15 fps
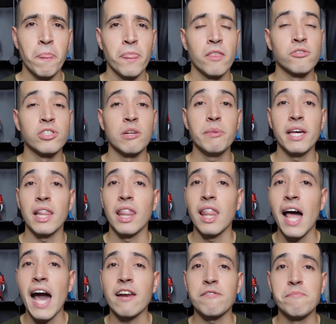There's going to be a
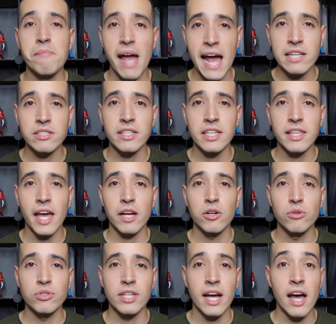lot of masking that
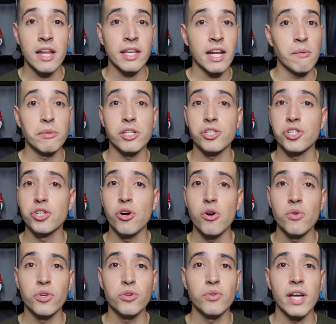goes on, and I'm going to
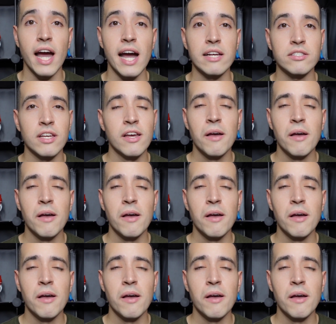show you guys